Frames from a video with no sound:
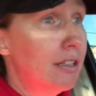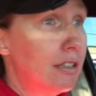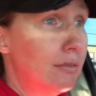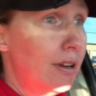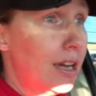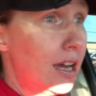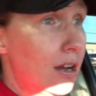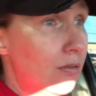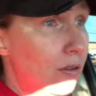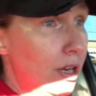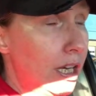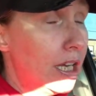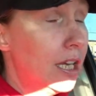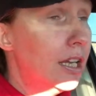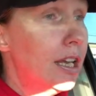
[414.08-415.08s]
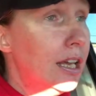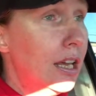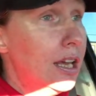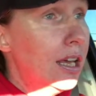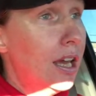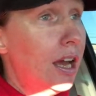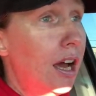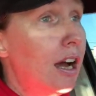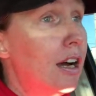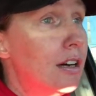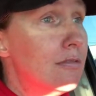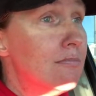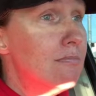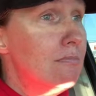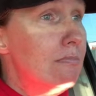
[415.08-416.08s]
the way I want it
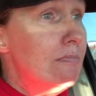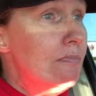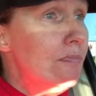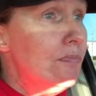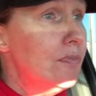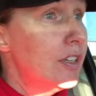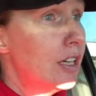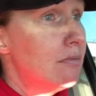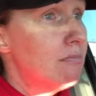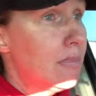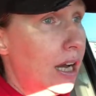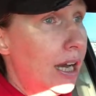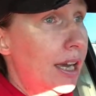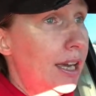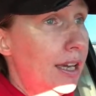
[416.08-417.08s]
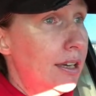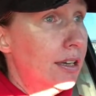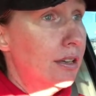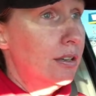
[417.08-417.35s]
in my